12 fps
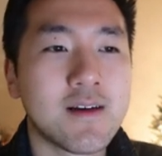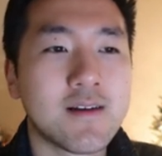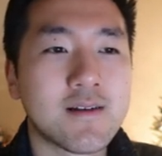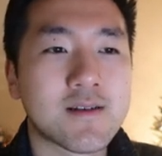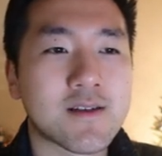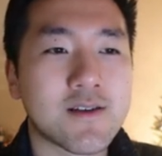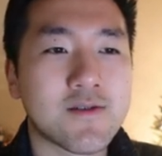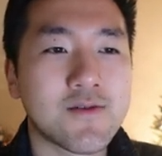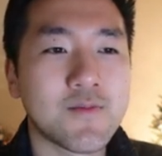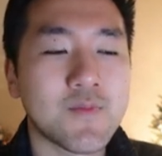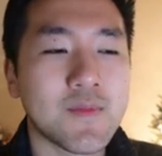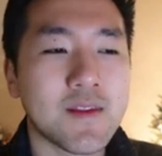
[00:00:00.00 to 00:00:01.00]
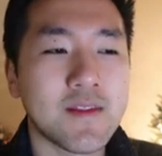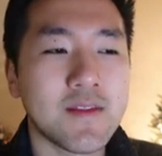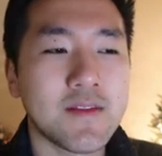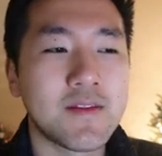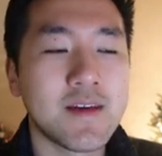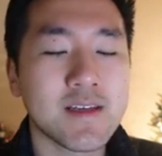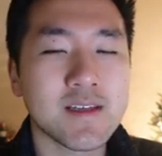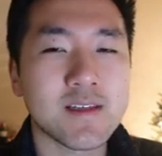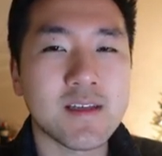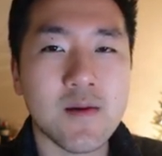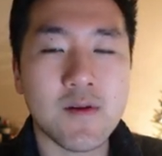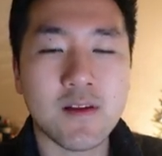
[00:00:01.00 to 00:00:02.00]
So this
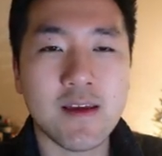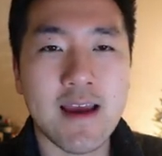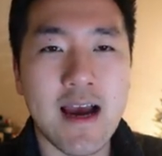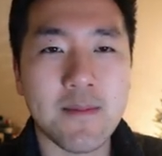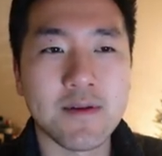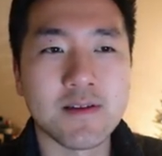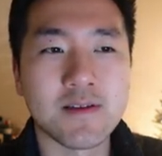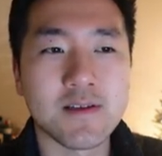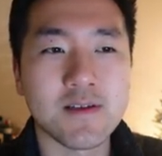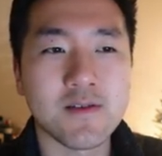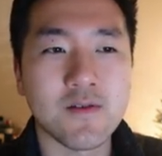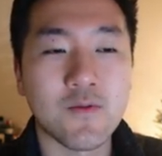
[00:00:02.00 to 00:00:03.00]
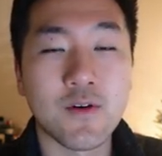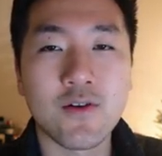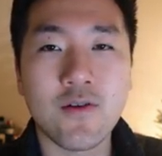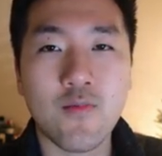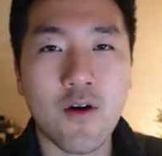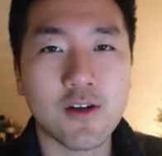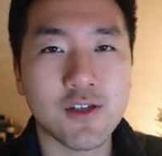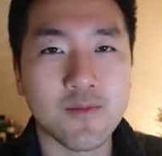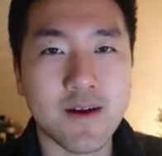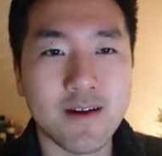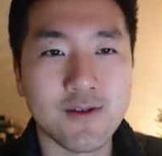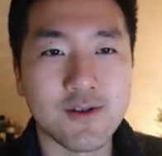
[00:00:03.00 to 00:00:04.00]
typically happens when you're a project
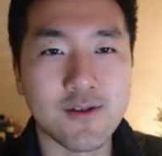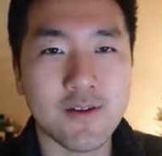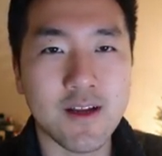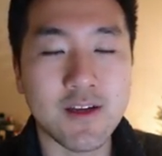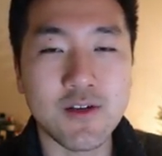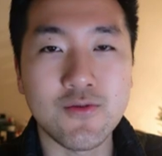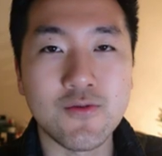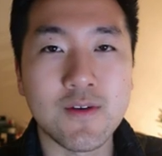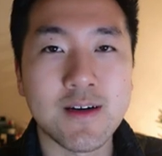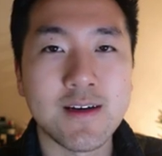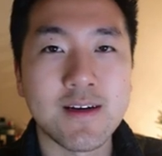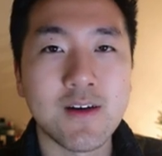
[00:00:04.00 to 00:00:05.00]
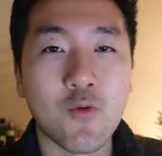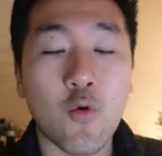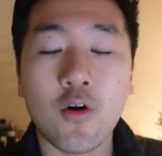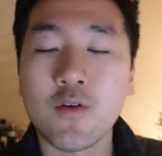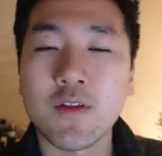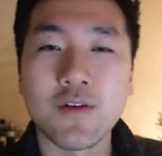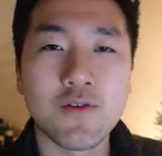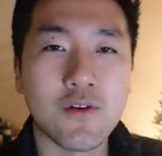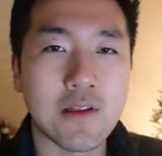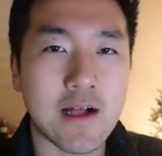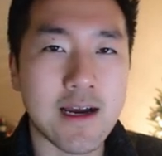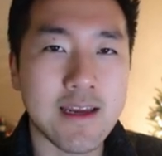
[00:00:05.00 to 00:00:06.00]
manager and you work with a new
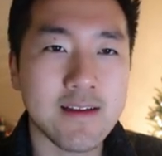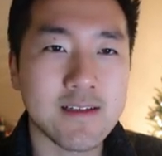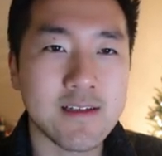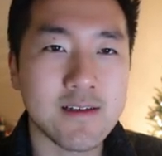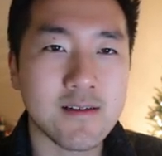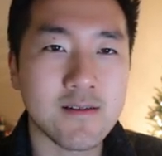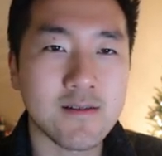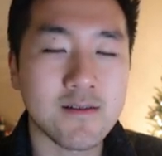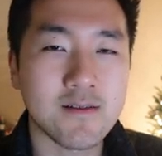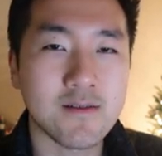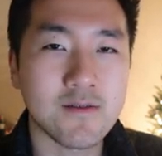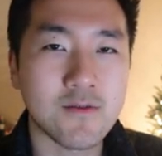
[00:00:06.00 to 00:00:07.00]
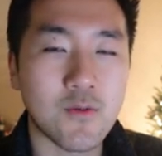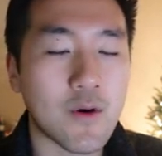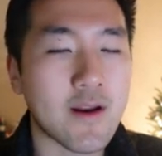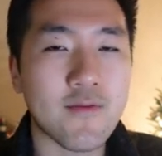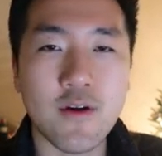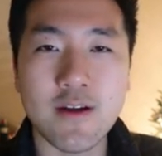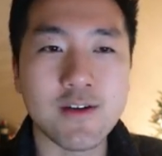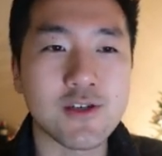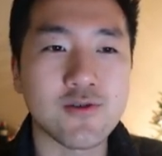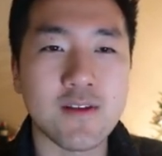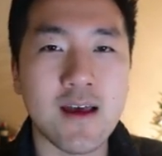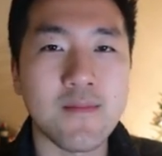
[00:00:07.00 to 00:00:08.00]
client, whatever
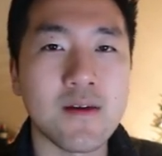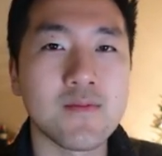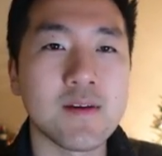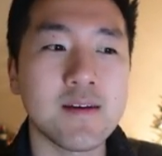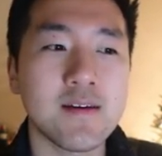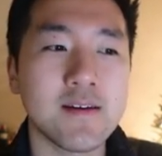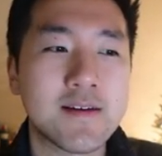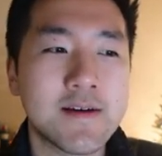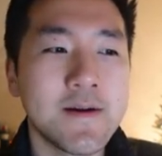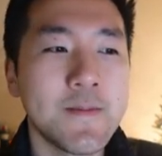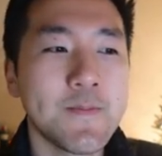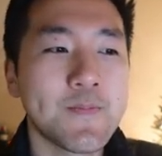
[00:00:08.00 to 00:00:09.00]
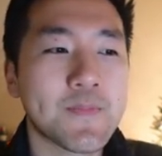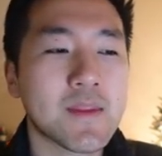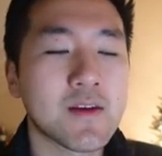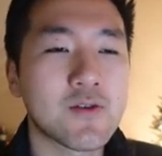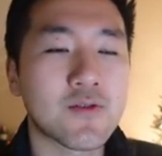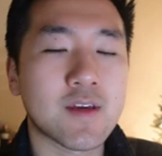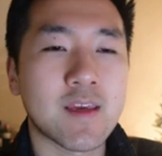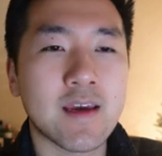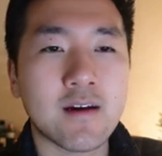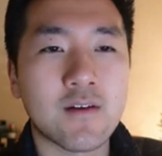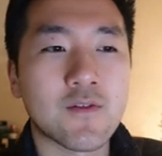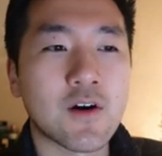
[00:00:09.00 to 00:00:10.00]
industry that may be. Your
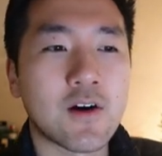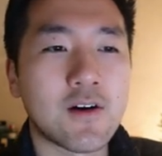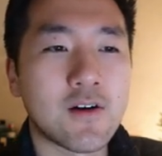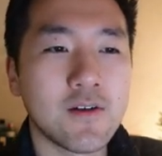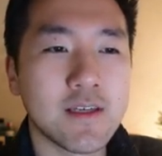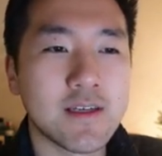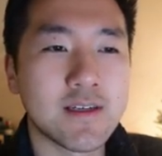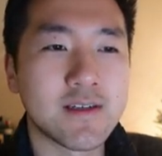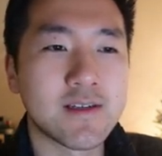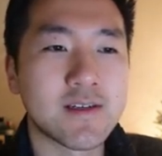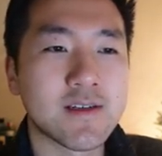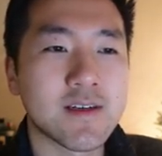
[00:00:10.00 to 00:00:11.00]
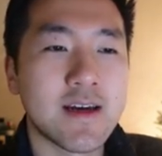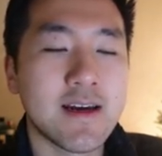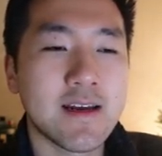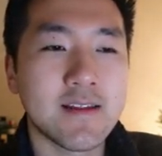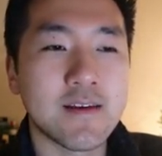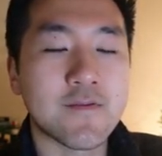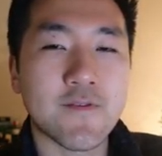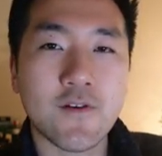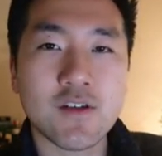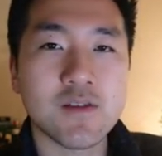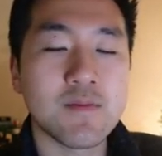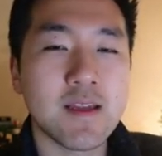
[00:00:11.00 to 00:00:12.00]
kickoff call is the
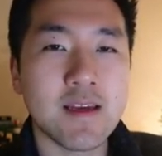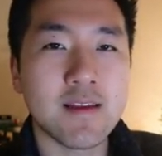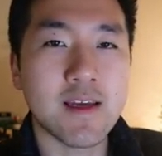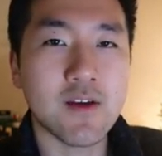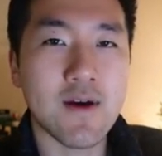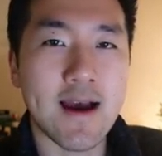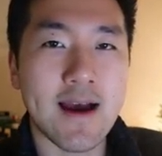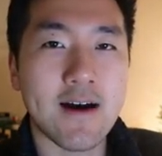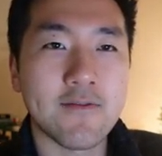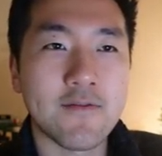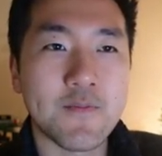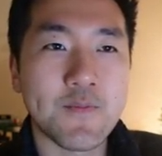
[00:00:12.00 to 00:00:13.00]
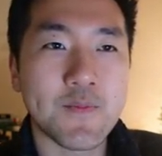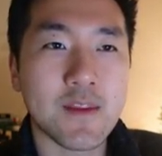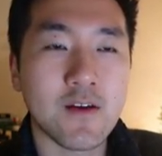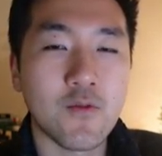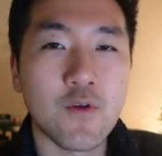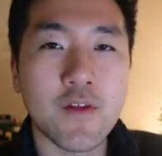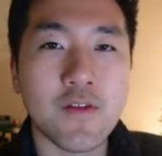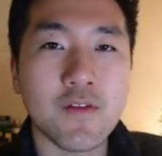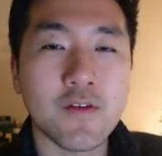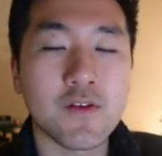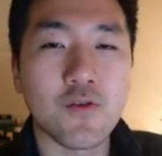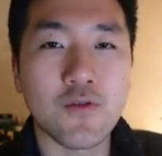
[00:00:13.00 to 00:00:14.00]
first meeting that you have with
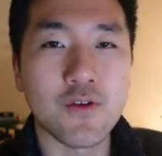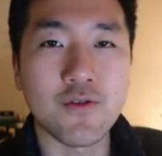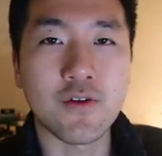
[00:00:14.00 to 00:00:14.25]
your new